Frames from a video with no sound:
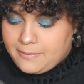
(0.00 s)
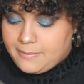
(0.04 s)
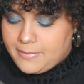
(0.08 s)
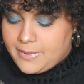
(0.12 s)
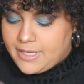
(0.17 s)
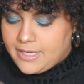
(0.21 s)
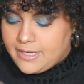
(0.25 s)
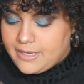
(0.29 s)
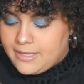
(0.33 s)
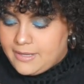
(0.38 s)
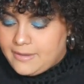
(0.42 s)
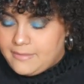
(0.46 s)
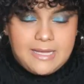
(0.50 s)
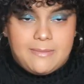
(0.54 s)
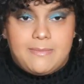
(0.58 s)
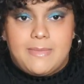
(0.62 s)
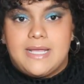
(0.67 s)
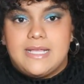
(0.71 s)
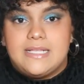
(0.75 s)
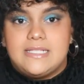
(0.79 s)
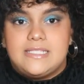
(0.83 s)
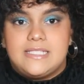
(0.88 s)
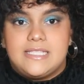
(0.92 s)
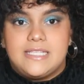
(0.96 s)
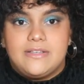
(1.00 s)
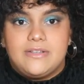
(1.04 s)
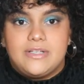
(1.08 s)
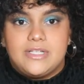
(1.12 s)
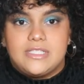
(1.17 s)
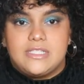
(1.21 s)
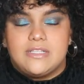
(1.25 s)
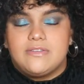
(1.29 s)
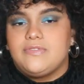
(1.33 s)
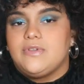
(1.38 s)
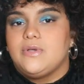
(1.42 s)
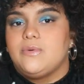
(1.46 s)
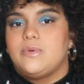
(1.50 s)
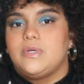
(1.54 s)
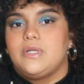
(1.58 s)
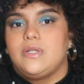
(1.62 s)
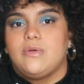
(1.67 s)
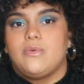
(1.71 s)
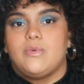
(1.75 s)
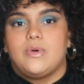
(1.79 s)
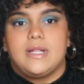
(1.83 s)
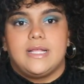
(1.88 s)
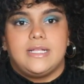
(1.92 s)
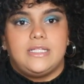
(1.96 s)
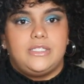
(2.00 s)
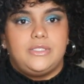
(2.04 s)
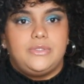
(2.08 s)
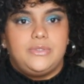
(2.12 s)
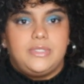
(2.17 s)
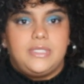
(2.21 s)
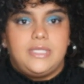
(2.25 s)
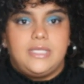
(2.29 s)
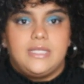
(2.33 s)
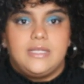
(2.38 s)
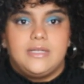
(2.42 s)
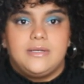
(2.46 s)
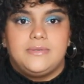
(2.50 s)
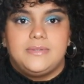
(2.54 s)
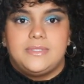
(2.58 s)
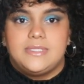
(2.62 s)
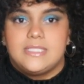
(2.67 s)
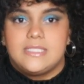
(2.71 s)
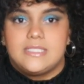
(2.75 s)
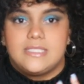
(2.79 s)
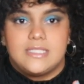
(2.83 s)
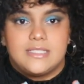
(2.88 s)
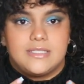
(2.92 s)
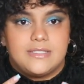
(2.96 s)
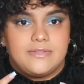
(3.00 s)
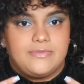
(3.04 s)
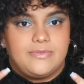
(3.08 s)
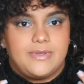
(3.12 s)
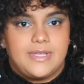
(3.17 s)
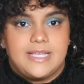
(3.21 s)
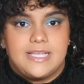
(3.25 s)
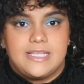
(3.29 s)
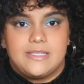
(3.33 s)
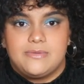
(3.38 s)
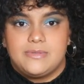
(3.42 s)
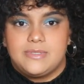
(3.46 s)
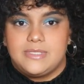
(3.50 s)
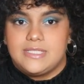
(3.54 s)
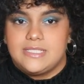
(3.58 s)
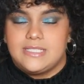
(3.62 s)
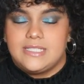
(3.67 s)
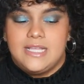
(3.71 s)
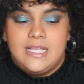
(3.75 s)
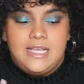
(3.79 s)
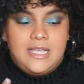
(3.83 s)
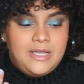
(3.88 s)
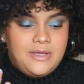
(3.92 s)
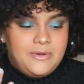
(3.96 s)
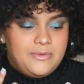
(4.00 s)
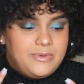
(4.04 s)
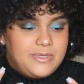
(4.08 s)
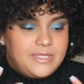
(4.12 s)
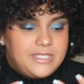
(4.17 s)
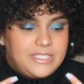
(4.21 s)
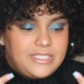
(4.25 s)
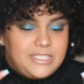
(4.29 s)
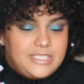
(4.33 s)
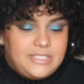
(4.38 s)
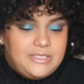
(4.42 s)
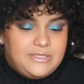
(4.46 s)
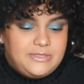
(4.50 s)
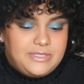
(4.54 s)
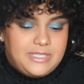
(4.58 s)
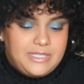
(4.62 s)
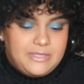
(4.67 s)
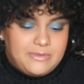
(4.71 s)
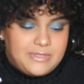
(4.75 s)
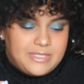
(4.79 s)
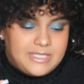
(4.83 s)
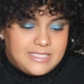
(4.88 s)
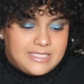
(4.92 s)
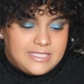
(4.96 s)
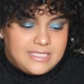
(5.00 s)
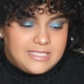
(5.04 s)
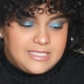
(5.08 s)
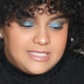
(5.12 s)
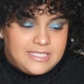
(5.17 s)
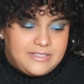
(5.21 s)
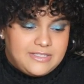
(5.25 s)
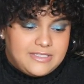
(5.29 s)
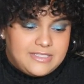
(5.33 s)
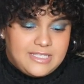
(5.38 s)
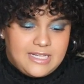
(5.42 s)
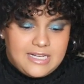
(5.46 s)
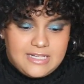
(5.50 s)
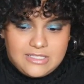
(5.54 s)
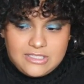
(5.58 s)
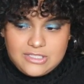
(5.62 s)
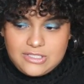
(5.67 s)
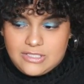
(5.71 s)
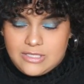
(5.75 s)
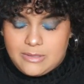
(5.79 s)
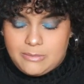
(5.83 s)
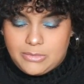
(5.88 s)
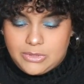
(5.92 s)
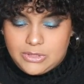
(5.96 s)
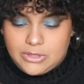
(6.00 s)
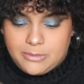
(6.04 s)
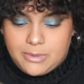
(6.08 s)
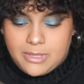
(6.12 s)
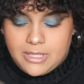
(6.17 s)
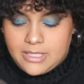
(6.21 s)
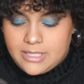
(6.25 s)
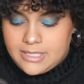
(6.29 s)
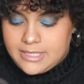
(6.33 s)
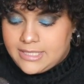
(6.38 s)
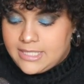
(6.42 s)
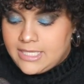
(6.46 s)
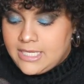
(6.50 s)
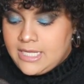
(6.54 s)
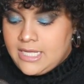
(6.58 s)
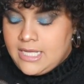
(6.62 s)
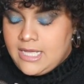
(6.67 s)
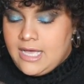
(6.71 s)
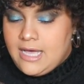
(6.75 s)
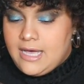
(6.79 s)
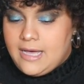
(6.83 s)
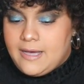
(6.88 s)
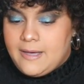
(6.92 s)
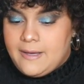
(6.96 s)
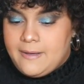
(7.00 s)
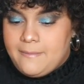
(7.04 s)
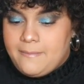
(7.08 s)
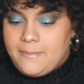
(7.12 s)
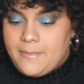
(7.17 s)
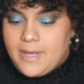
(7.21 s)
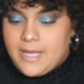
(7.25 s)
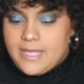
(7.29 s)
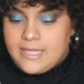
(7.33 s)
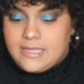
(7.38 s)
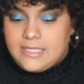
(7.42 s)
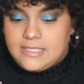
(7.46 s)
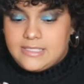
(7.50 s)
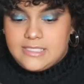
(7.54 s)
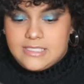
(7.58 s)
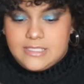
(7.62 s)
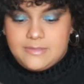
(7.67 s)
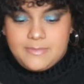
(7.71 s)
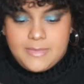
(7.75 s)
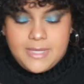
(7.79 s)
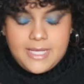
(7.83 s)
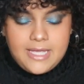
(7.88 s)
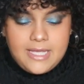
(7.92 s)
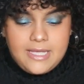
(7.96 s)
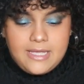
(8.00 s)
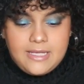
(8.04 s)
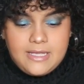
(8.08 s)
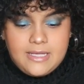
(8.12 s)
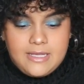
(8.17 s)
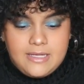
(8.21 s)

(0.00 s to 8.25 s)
But my series, if you're wondering what I do here, what is this face, what is she doing, what is this series that I just stumbled upon, this is my